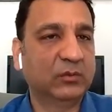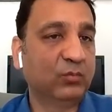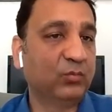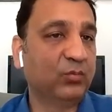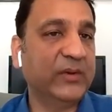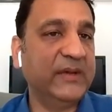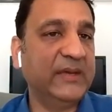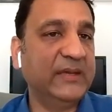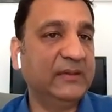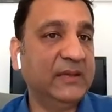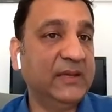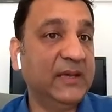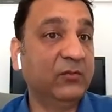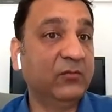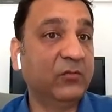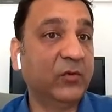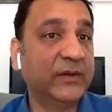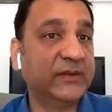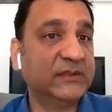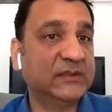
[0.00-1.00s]
read the
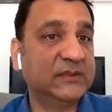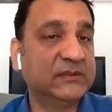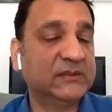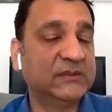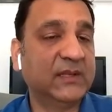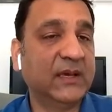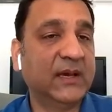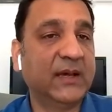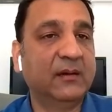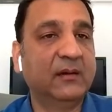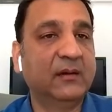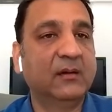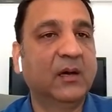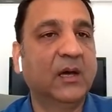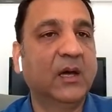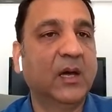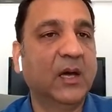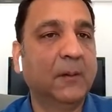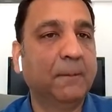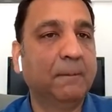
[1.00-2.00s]
invoices that
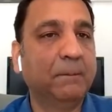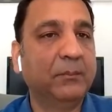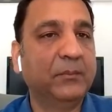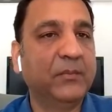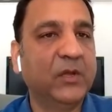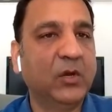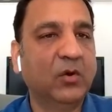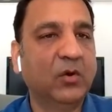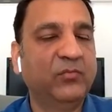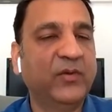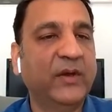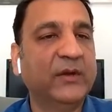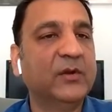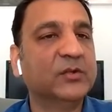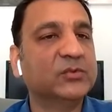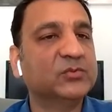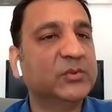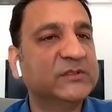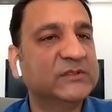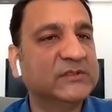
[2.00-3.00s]

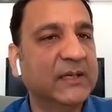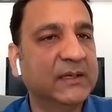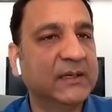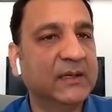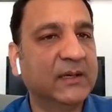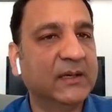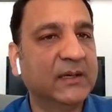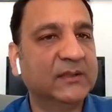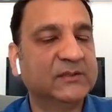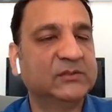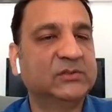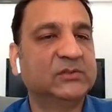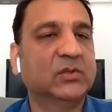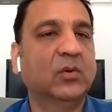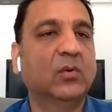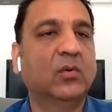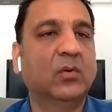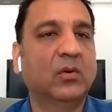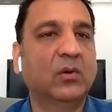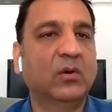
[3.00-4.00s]
vendors would send us,
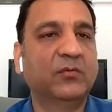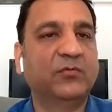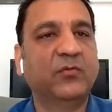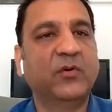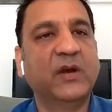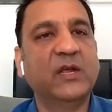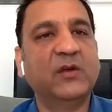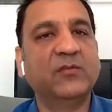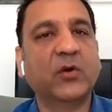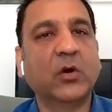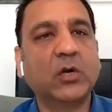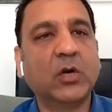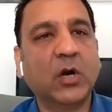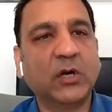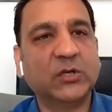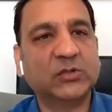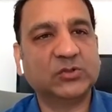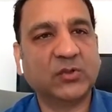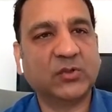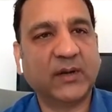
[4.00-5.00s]
or for any of our
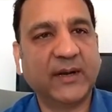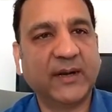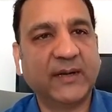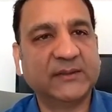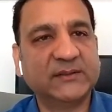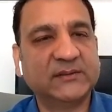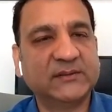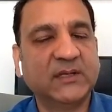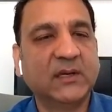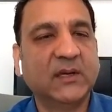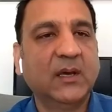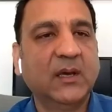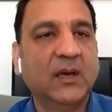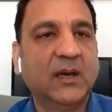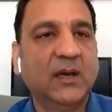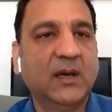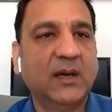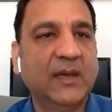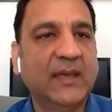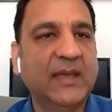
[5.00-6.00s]
contracts,
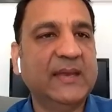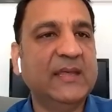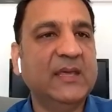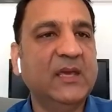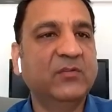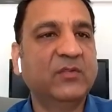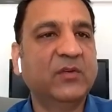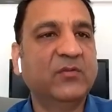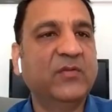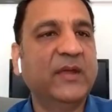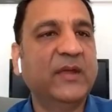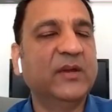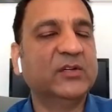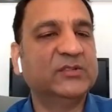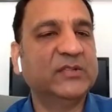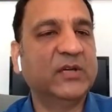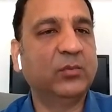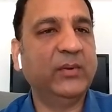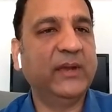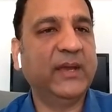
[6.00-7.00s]
any of the vendors
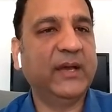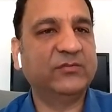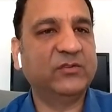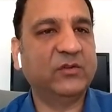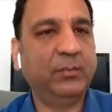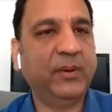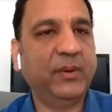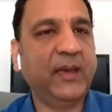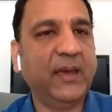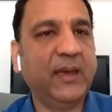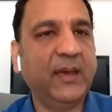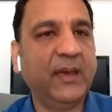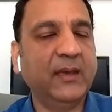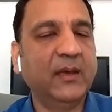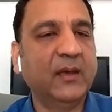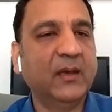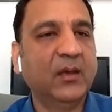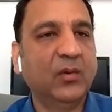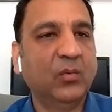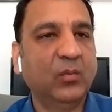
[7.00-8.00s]
that we have to pay.
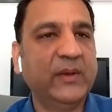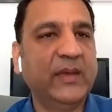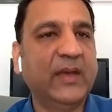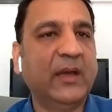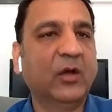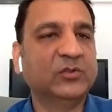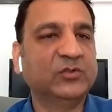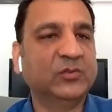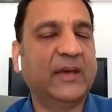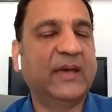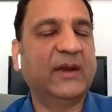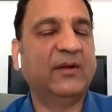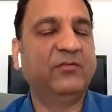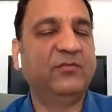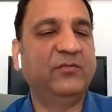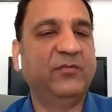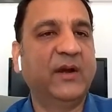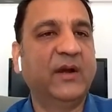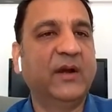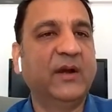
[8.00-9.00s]
We also had a
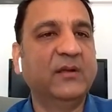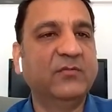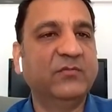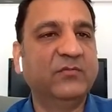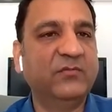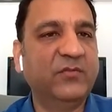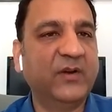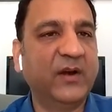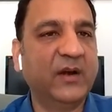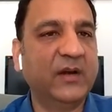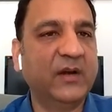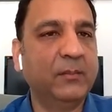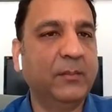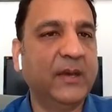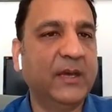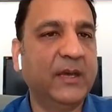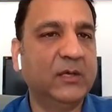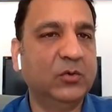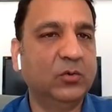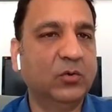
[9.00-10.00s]
very, very
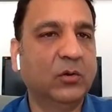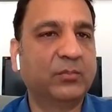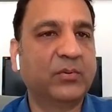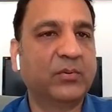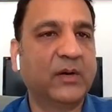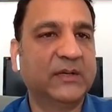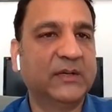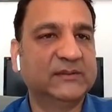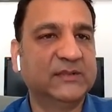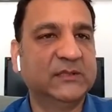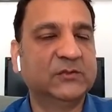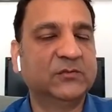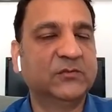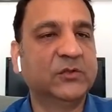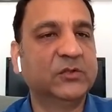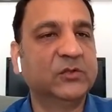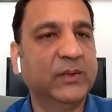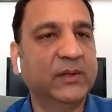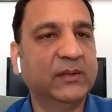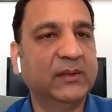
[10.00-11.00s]
manual process for
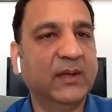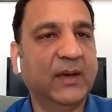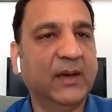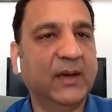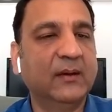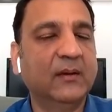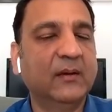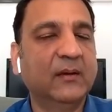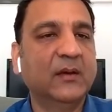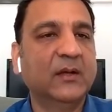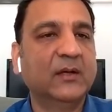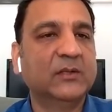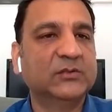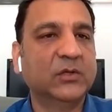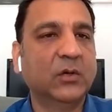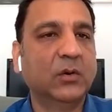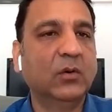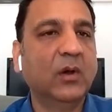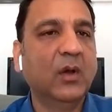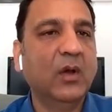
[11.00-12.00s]
doing that.
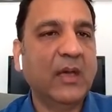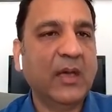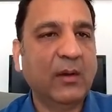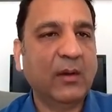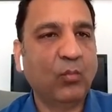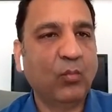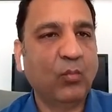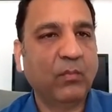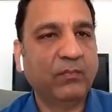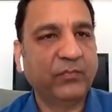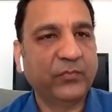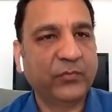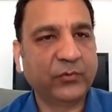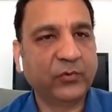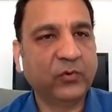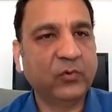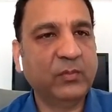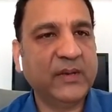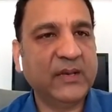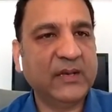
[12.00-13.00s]
So
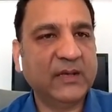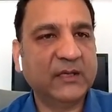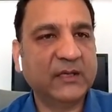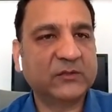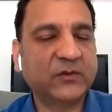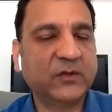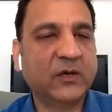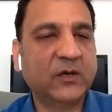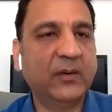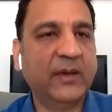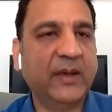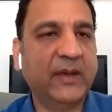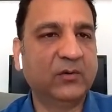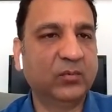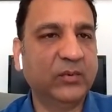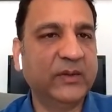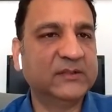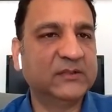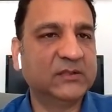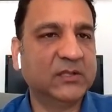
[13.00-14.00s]
through MediaSflow and
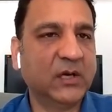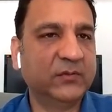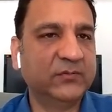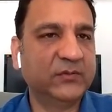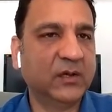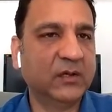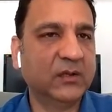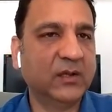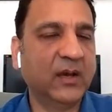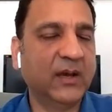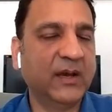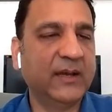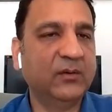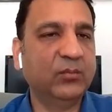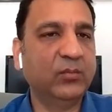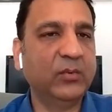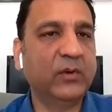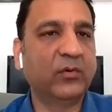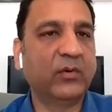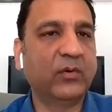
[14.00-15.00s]
ReadSoft Online,
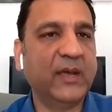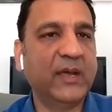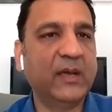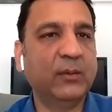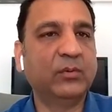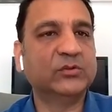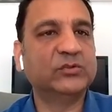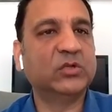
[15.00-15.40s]
we were able